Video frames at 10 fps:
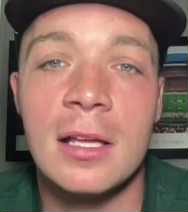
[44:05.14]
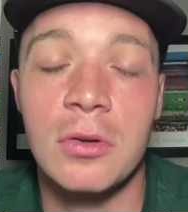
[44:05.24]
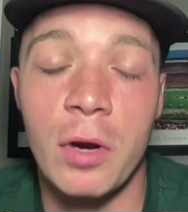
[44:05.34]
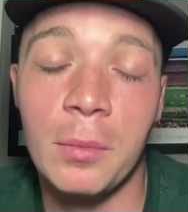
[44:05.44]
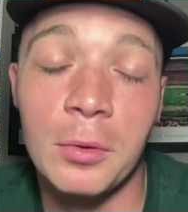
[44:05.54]
you're
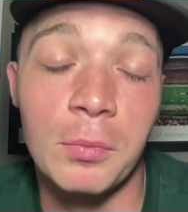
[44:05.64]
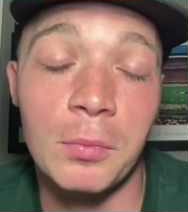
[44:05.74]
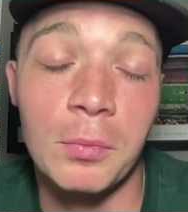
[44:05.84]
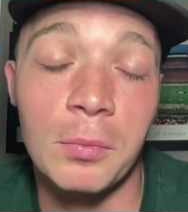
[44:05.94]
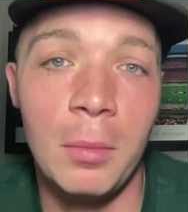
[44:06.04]
able to
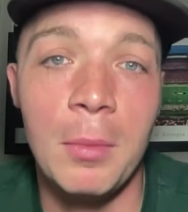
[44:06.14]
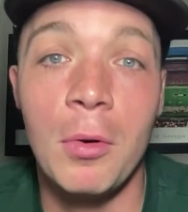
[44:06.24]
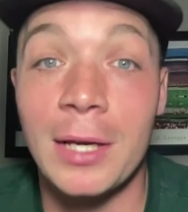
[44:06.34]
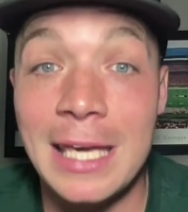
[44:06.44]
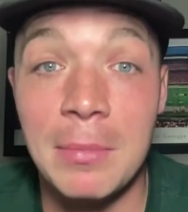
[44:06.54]
rotate a little bit more,
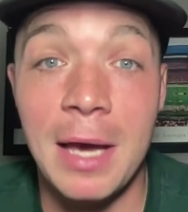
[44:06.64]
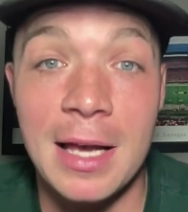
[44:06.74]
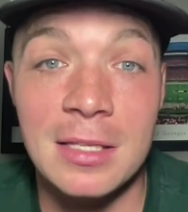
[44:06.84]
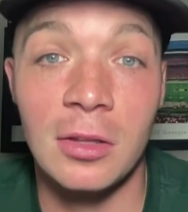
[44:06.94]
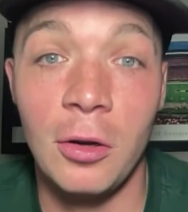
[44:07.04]
keep guys
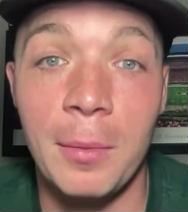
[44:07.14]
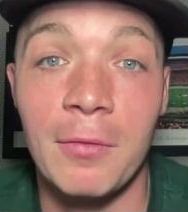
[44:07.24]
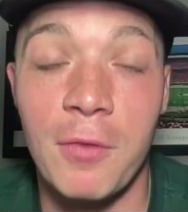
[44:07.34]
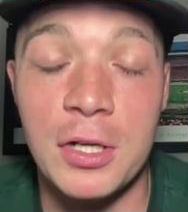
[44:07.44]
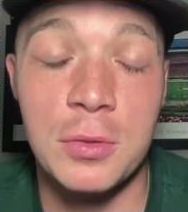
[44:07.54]
a little bit
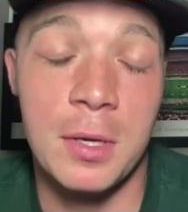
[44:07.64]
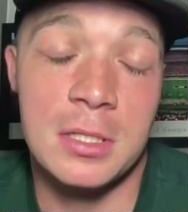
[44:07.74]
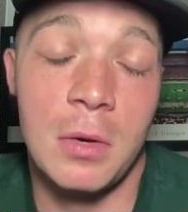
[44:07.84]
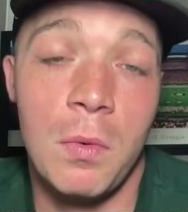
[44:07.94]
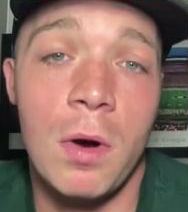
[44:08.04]
fresher because
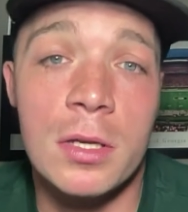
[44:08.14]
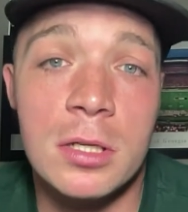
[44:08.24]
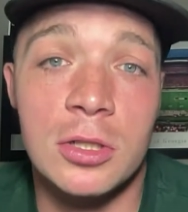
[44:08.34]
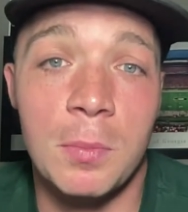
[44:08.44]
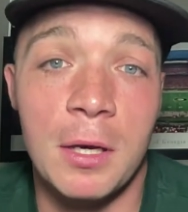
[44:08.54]
that was
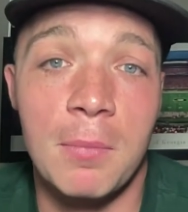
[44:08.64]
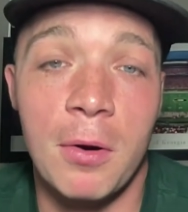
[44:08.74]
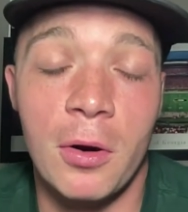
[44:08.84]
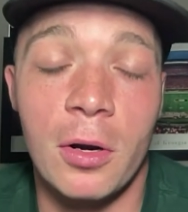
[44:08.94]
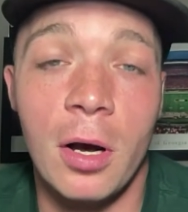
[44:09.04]
such a big
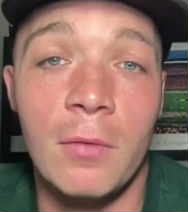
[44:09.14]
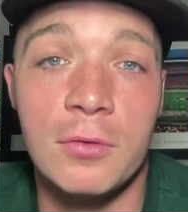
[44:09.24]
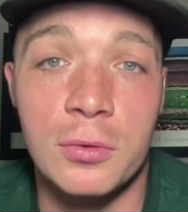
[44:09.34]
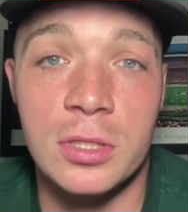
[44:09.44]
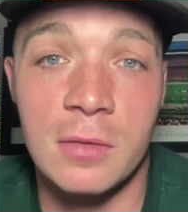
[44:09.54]
part of
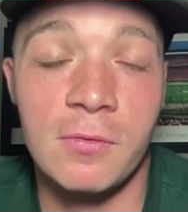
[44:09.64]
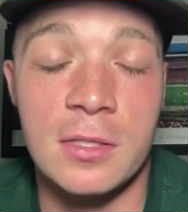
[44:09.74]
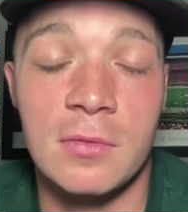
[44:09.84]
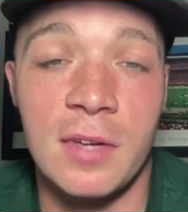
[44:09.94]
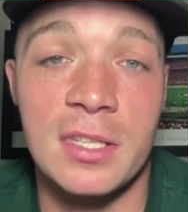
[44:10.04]
Georgia's
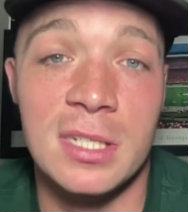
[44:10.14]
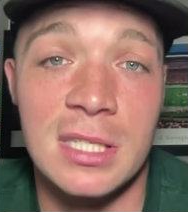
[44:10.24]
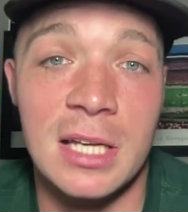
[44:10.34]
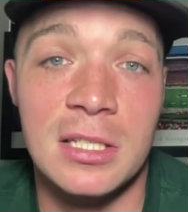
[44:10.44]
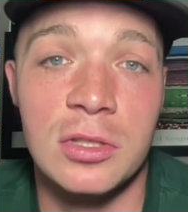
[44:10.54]
defensive line
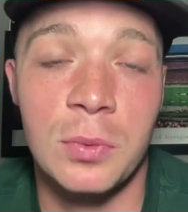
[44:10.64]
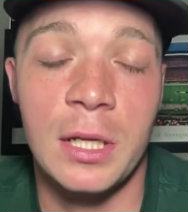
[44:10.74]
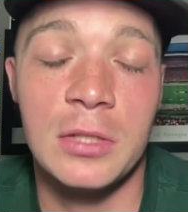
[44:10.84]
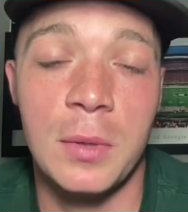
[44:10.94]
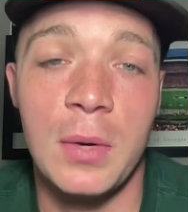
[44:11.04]
success in
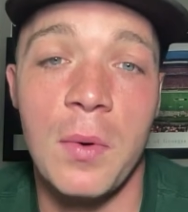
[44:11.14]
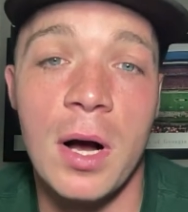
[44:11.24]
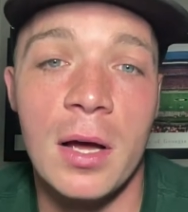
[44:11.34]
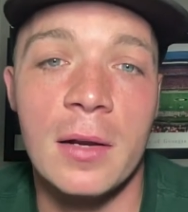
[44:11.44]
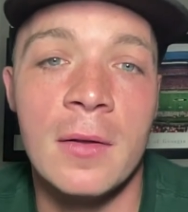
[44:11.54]

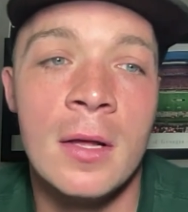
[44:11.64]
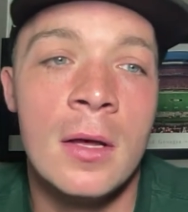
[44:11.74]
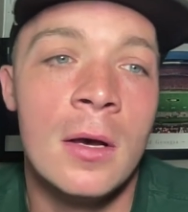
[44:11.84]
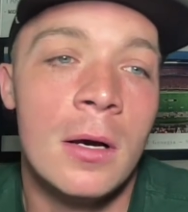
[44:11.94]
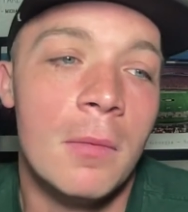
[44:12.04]
2021.
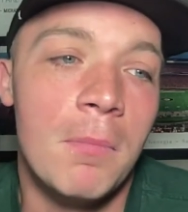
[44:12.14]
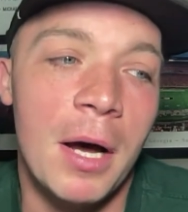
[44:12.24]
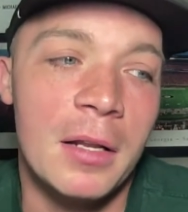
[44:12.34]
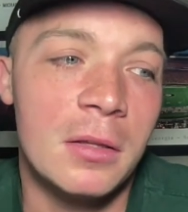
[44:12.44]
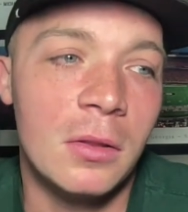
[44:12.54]

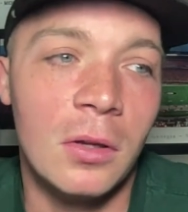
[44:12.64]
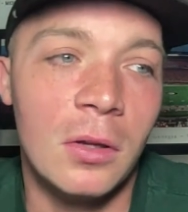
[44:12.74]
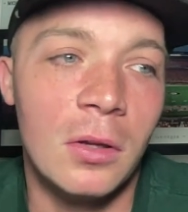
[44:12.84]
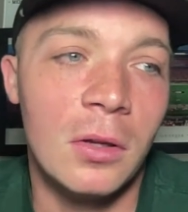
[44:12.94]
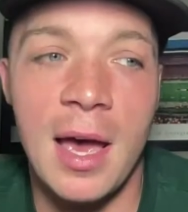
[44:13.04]
But
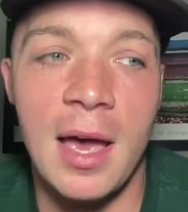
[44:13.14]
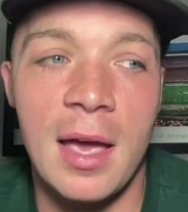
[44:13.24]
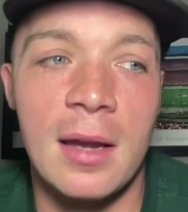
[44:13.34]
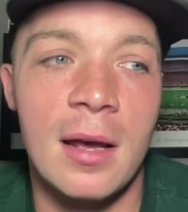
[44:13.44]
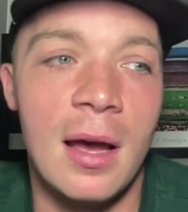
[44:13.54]
looking
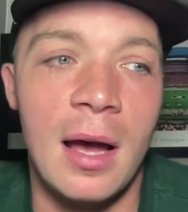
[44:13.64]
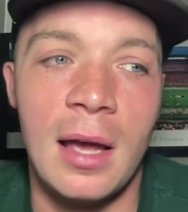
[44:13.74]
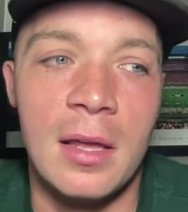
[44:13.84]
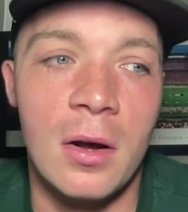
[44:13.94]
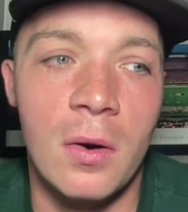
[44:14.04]
ahead,
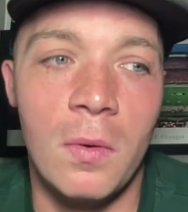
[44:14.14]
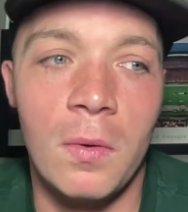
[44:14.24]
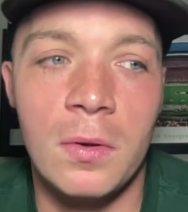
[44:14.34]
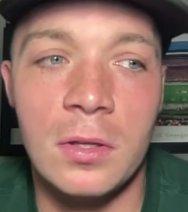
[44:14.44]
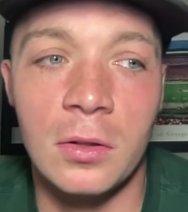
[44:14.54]
you
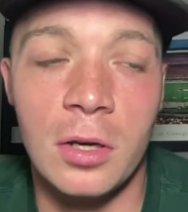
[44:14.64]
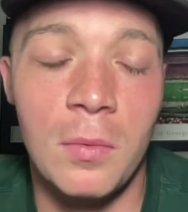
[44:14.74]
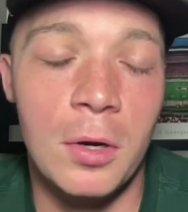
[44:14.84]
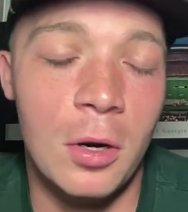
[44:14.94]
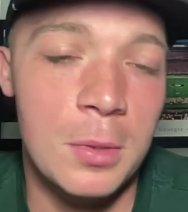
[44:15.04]
know, you look
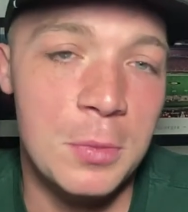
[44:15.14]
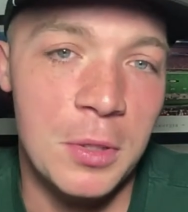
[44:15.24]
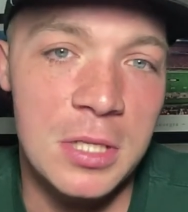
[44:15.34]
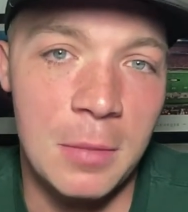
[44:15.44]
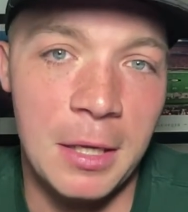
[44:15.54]
at what Kirby
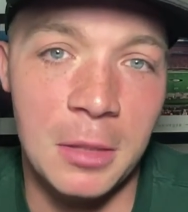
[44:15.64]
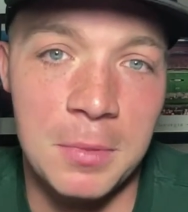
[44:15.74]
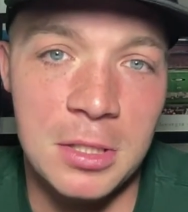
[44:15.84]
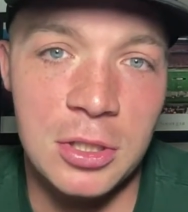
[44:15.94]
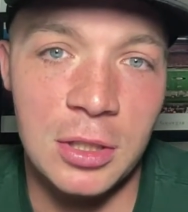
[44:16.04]
Smart said about the
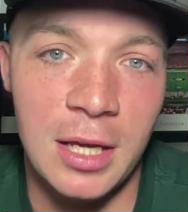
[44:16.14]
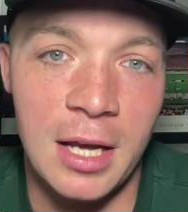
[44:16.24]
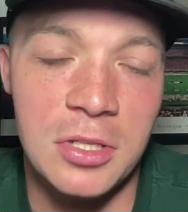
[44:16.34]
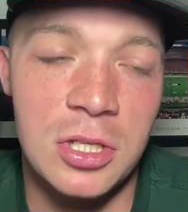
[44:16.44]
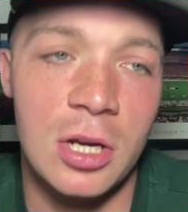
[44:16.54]
position
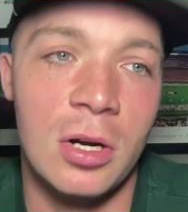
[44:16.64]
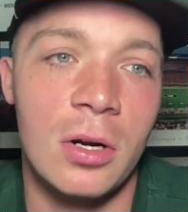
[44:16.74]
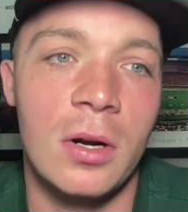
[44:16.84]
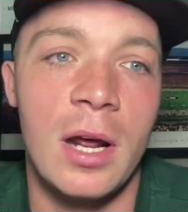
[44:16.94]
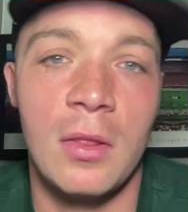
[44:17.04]
last
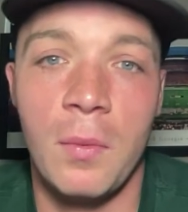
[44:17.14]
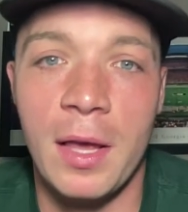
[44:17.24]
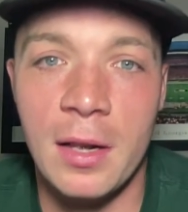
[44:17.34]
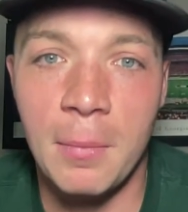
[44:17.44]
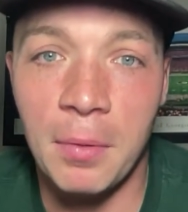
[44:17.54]
year and the
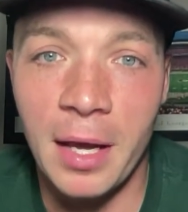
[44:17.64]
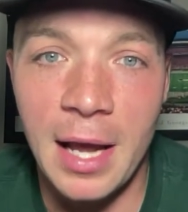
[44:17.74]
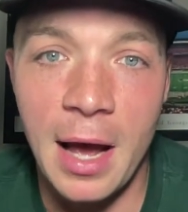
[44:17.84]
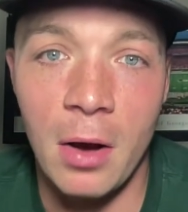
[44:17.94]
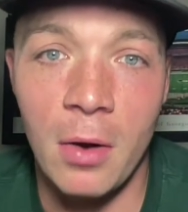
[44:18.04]
way that it
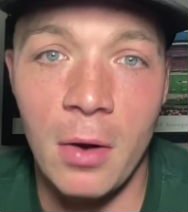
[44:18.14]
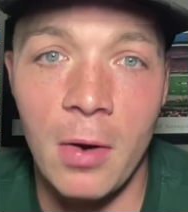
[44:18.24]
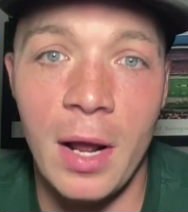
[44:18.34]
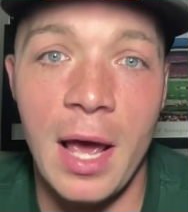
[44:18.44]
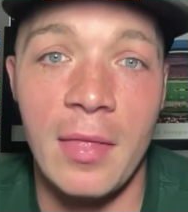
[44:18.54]
played out,
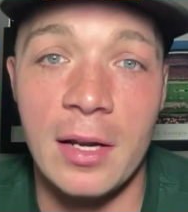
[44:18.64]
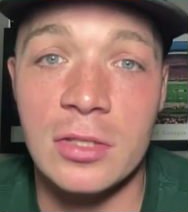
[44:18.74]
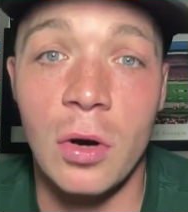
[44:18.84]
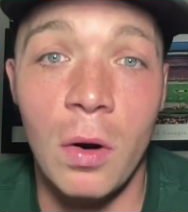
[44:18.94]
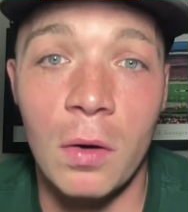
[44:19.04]
and then he's
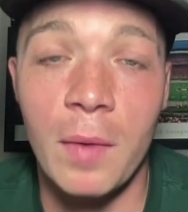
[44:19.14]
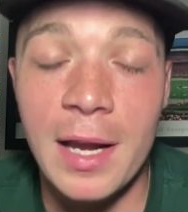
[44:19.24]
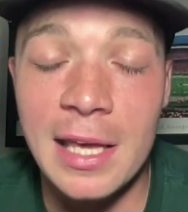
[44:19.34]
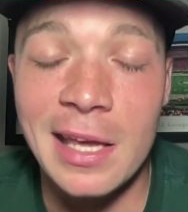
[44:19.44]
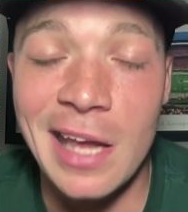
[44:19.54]
already
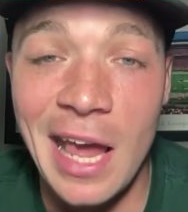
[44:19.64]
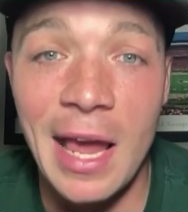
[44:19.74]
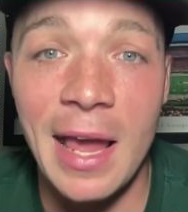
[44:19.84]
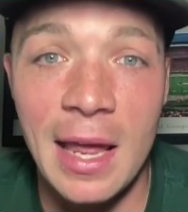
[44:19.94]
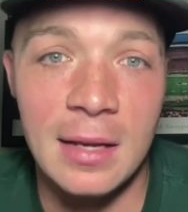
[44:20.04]
in
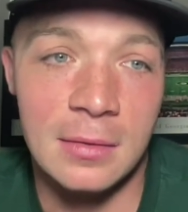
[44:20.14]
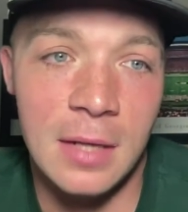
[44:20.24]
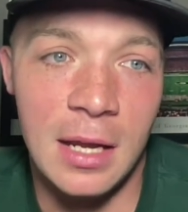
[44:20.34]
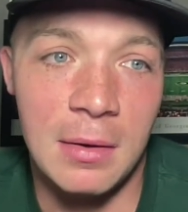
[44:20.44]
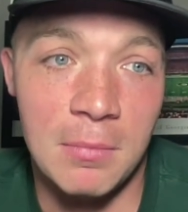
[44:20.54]
in
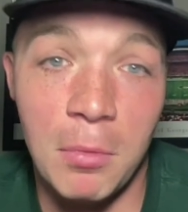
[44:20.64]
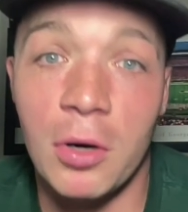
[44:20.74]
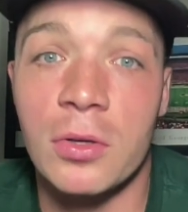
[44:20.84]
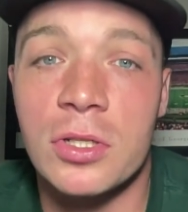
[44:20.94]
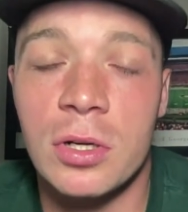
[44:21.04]
in
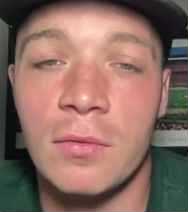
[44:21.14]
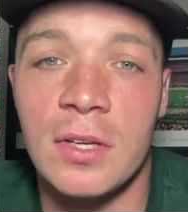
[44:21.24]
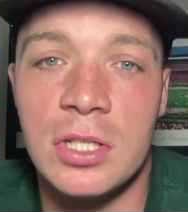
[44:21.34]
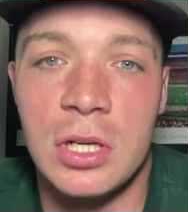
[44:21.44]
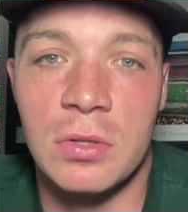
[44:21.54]
March of this
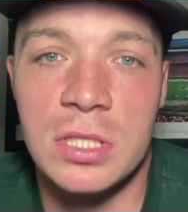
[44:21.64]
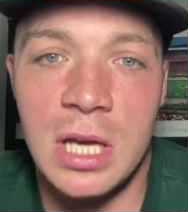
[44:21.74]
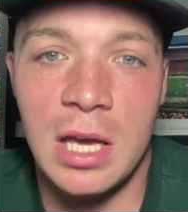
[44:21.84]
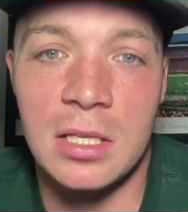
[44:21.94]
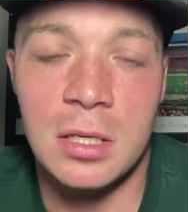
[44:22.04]
year saying
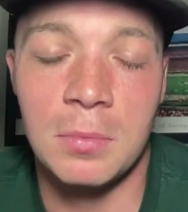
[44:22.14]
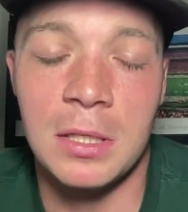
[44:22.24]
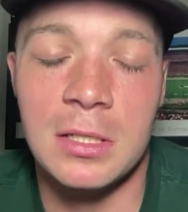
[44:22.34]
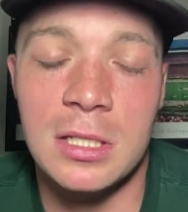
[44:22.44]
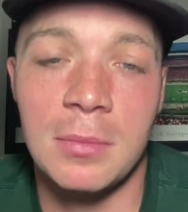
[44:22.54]
something
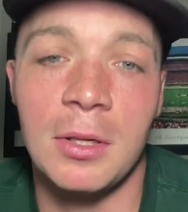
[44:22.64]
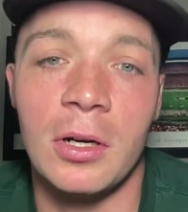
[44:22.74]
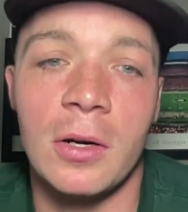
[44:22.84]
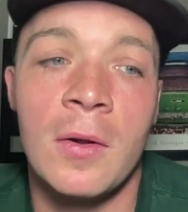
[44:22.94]
similar.